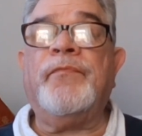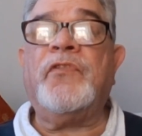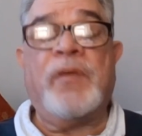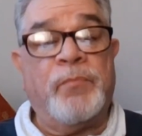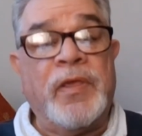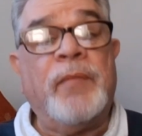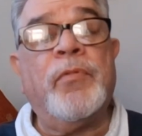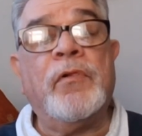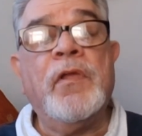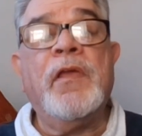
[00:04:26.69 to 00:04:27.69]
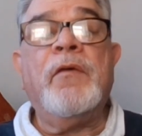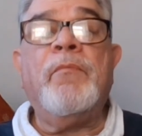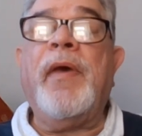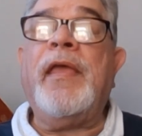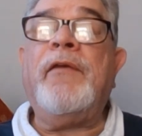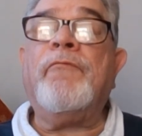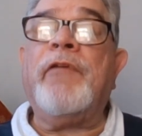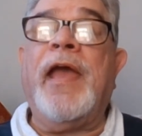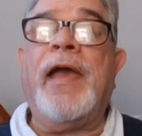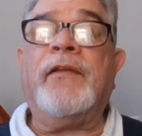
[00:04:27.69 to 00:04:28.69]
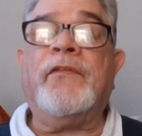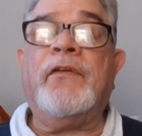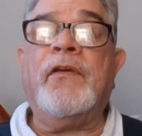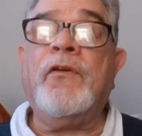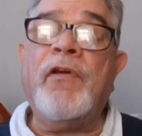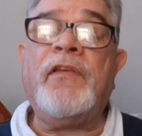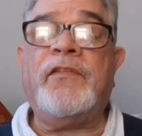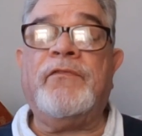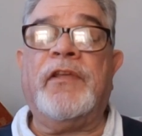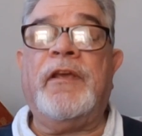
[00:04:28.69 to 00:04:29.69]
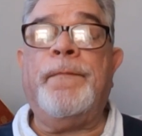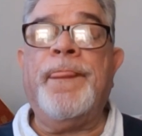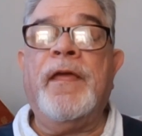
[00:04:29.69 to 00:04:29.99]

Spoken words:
Some people may react aggressively,